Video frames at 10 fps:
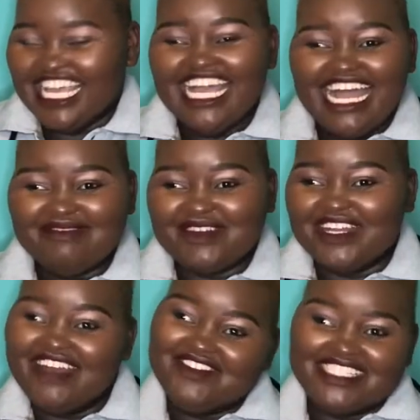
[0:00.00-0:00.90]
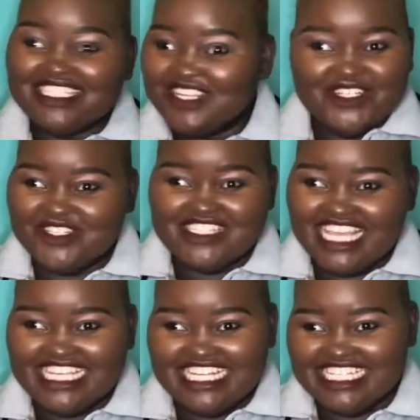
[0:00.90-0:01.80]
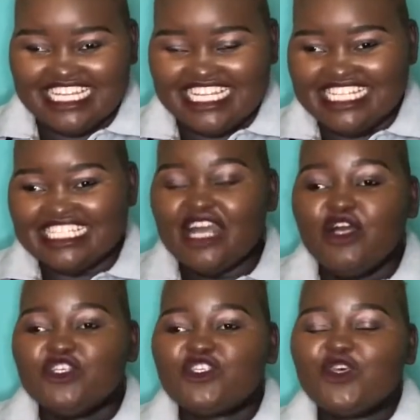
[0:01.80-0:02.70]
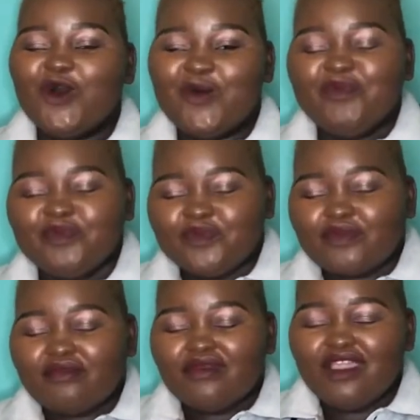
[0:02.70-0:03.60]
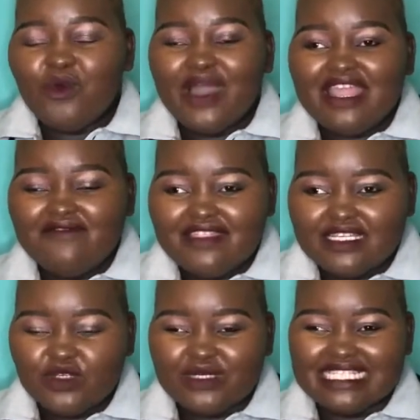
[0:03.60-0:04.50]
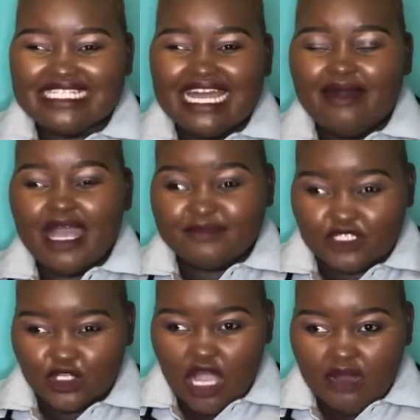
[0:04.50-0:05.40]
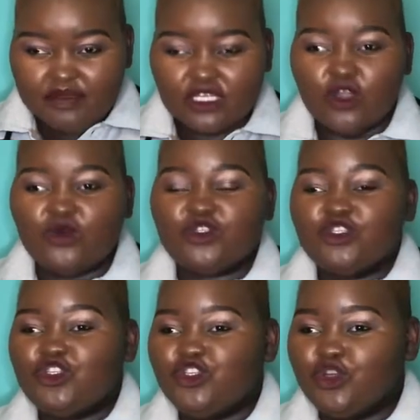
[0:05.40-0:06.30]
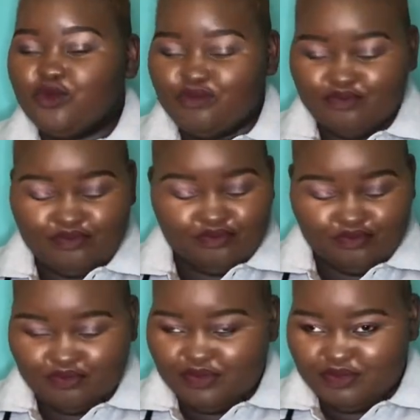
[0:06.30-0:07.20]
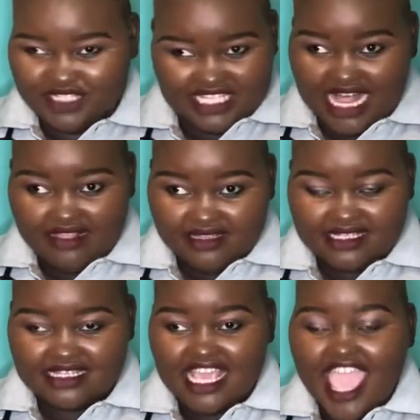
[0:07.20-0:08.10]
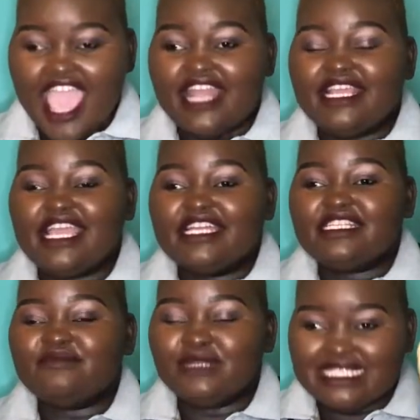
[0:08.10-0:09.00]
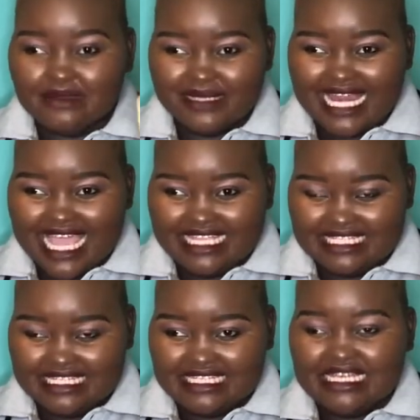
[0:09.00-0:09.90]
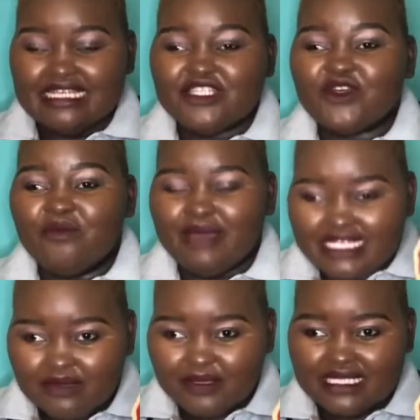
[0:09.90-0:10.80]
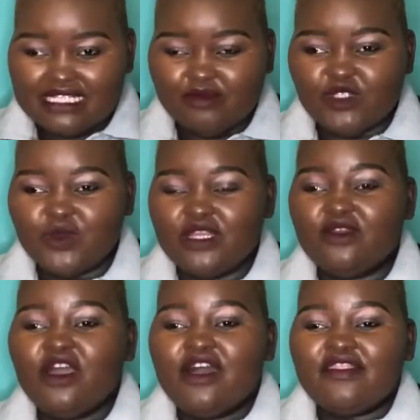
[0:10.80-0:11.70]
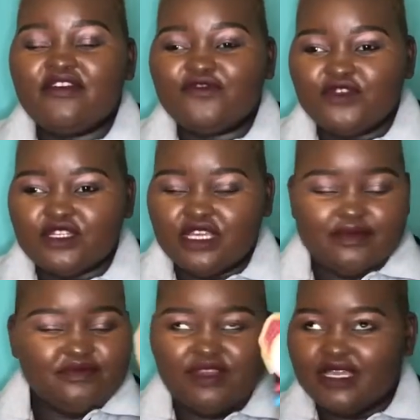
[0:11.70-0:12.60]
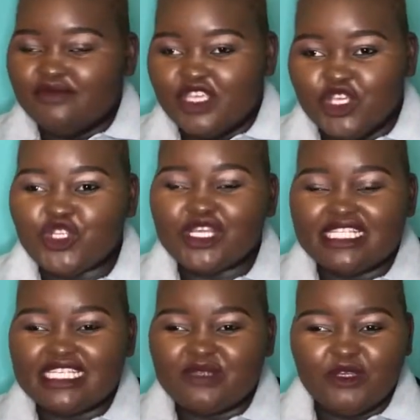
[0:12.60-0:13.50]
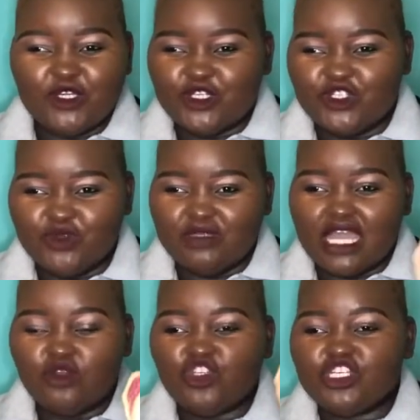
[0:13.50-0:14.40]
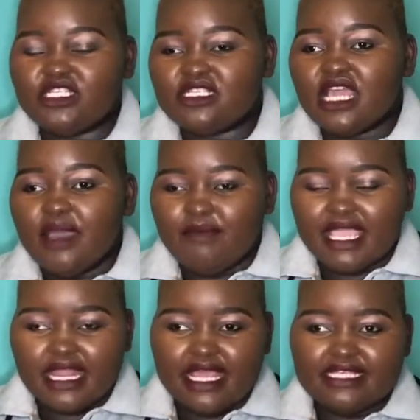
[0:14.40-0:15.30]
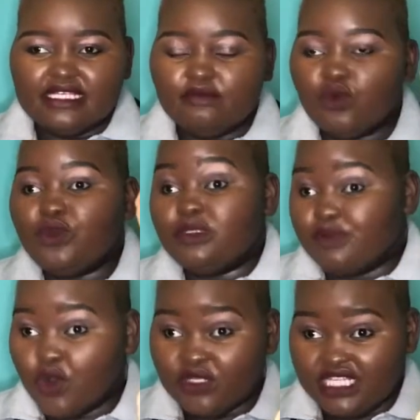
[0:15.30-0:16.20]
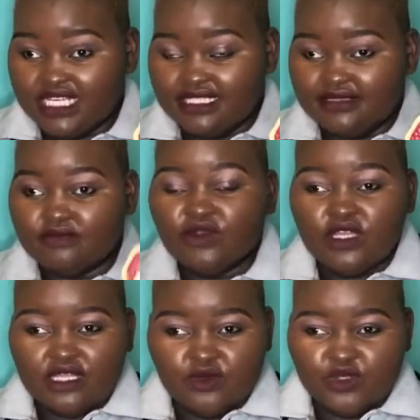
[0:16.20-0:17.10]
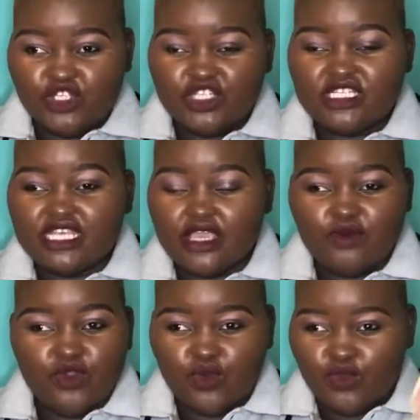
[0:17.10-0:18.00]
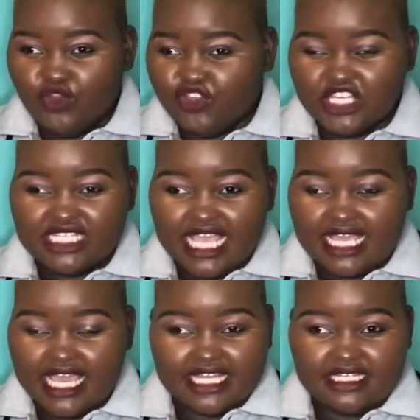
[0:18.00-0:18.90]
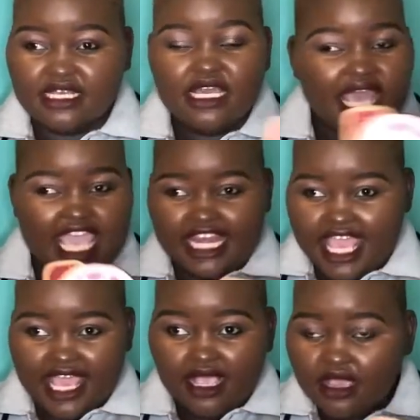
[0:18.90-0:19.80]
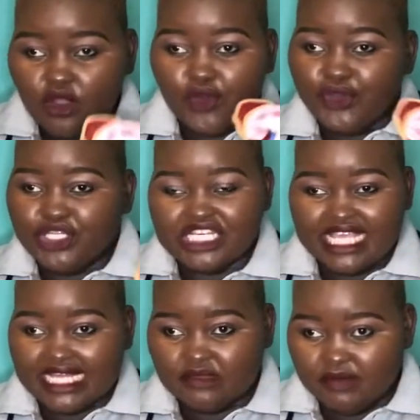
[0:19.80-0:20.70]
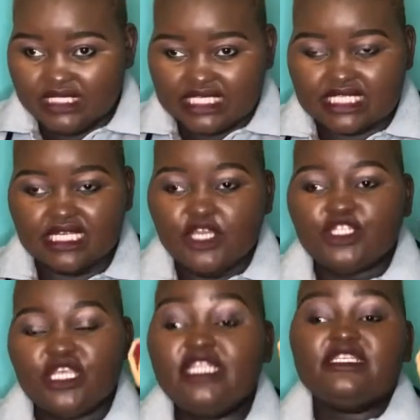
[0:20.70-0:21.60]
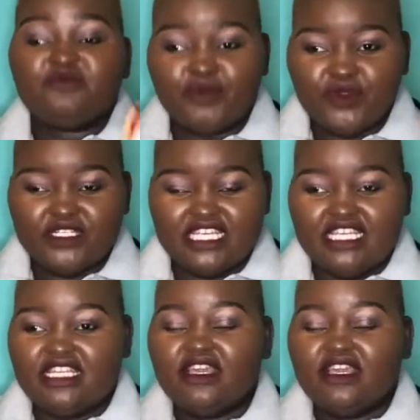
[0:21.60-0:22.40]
I'm just going to say it as it is. So whatever that was absorbed goes into your cells and gets metabolized. So metabolism is when the food, the nutrients is being consumed. I'll just make an example with protein. We just say you just had an egg, or you just had meat. That is protein.